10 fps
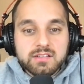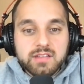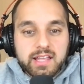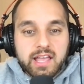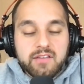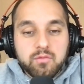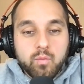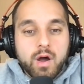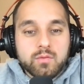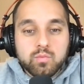If
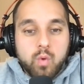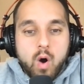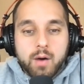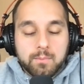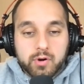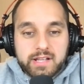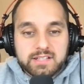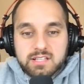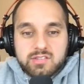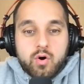one wall
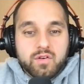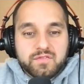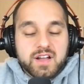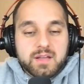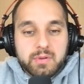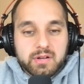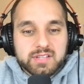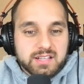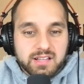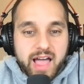breaks, doesn't the whole fucking
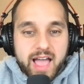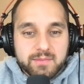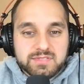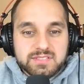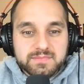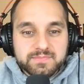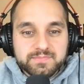building collapse?